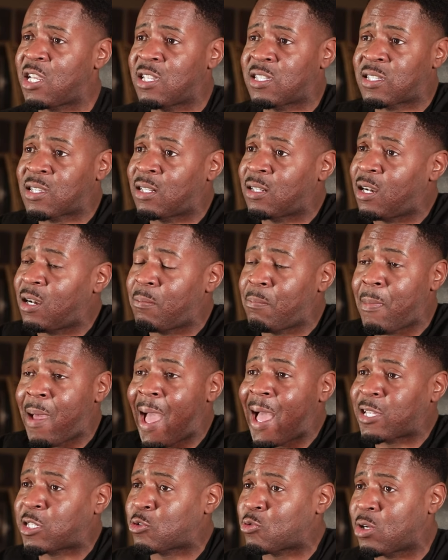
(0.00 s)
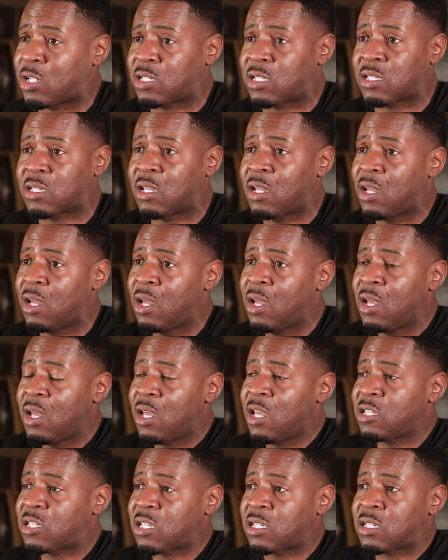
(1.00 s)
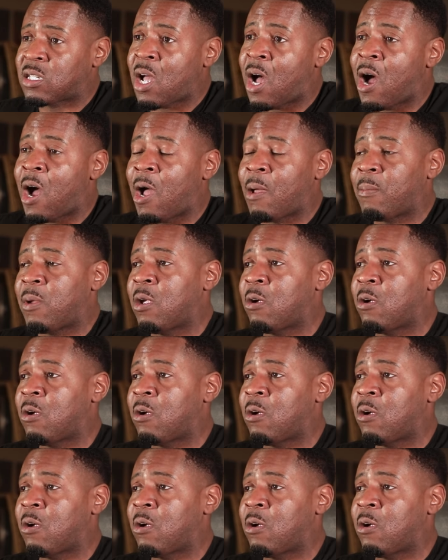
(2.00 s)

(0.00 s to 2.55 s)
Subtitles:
It's under the mattress. It's a time.